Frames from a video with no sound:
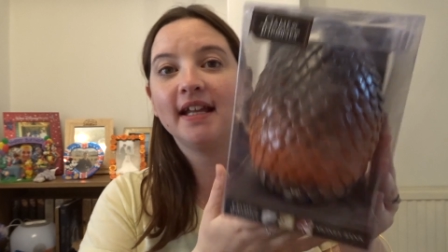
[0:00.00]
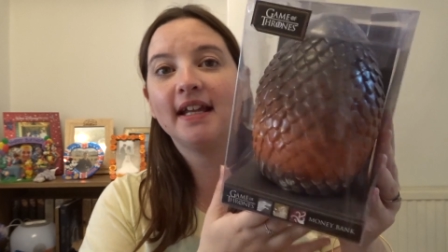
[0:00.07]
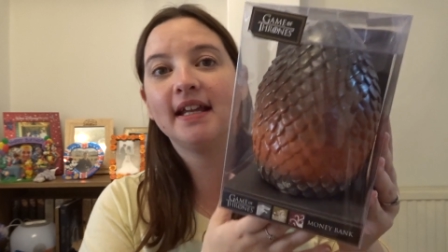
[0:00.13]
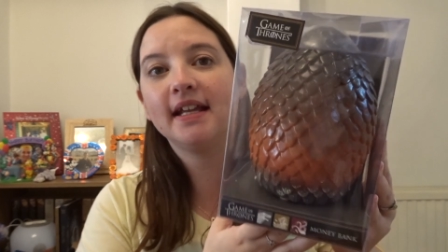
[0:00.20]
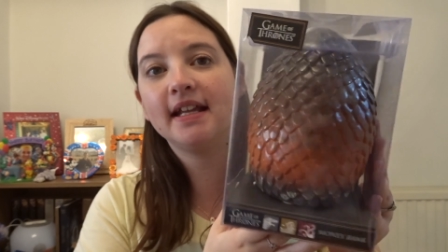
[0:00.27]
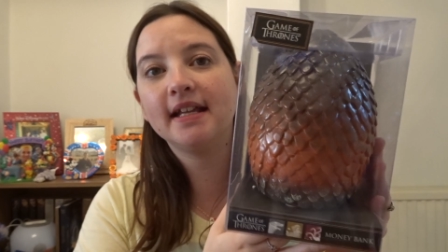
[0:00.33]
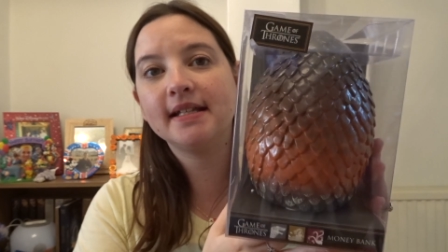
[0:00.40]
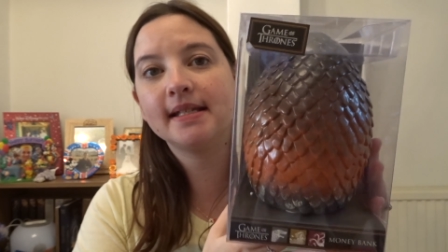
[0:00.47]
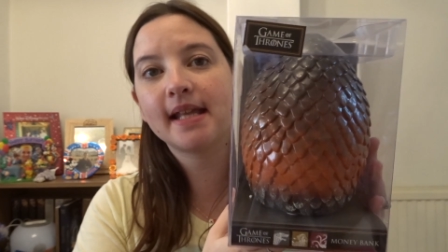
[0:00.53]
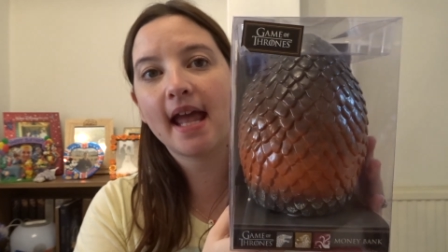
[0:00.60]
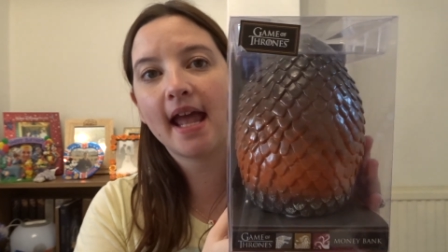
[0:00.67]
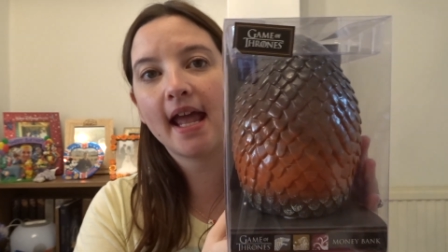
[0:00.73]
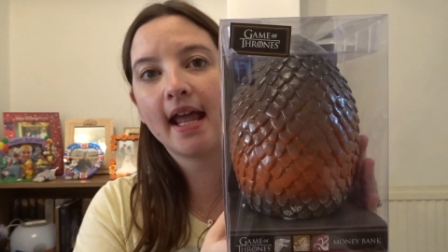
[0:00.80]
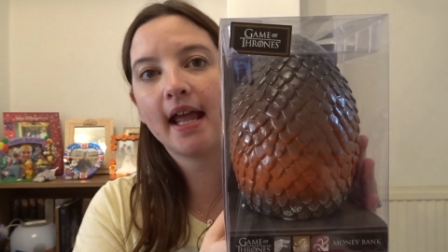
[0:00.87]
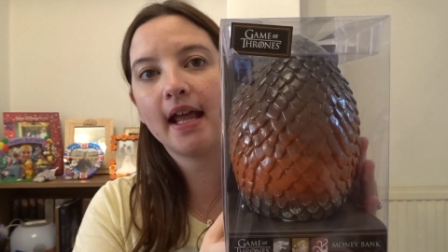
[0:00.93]
it is
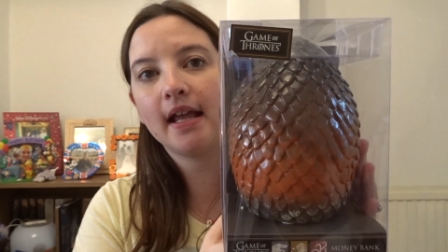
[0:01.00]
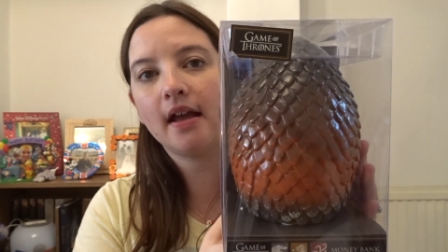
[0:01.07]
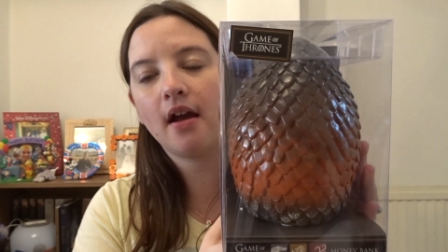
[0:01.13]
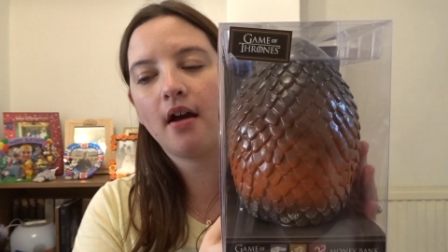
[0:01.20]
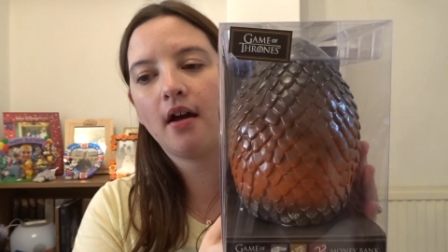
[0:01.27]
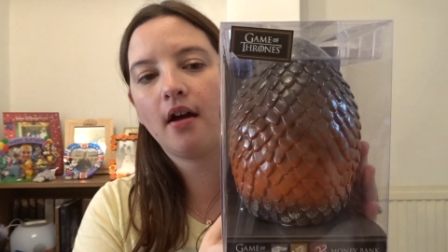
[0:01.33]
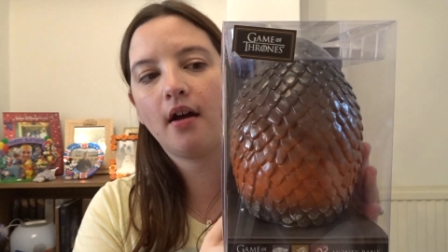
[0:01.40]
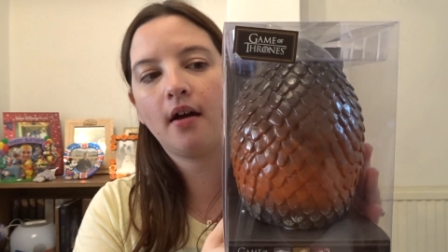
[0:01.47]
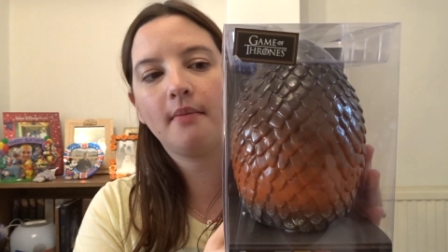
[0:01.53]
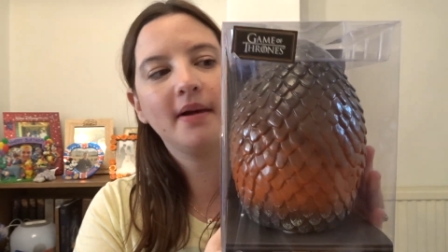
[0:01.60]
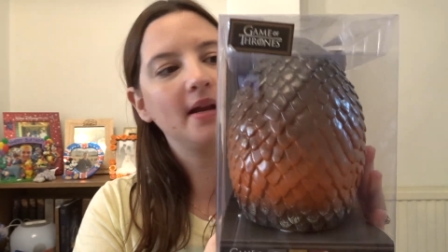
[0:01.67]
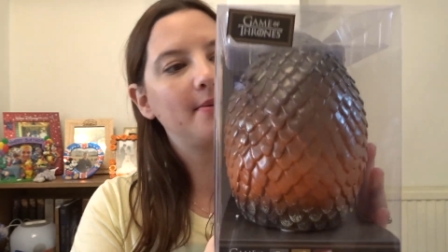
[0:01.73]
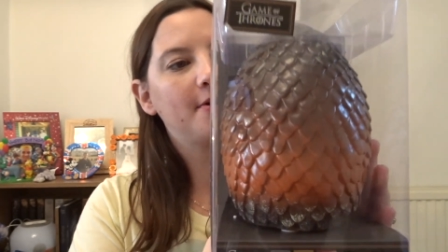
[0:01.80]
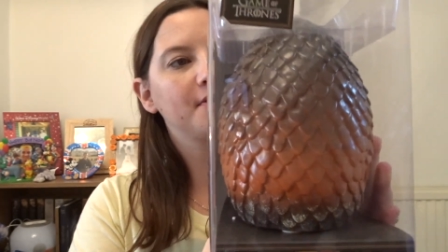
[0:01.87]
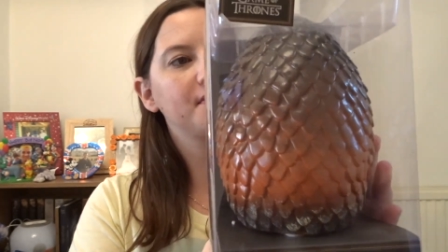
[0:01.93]
a uh,
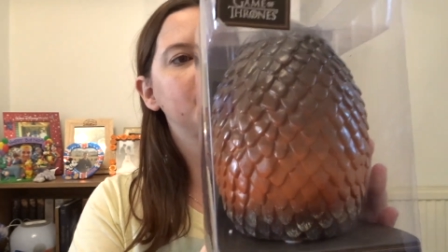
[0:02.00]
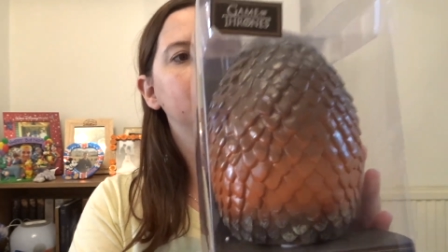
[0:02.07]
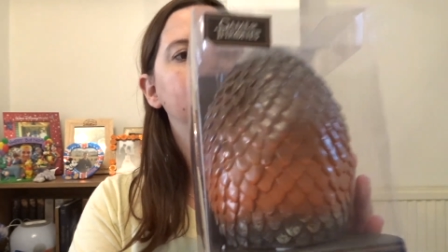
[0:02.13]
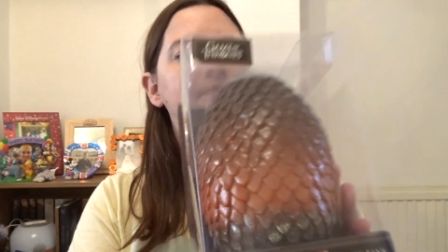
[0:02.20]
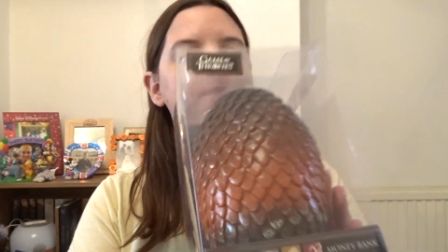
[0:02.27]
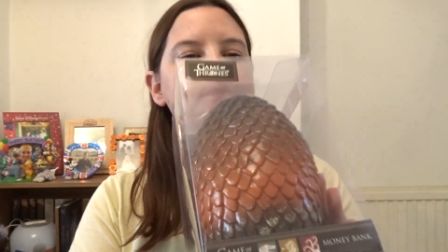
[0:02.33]
money box.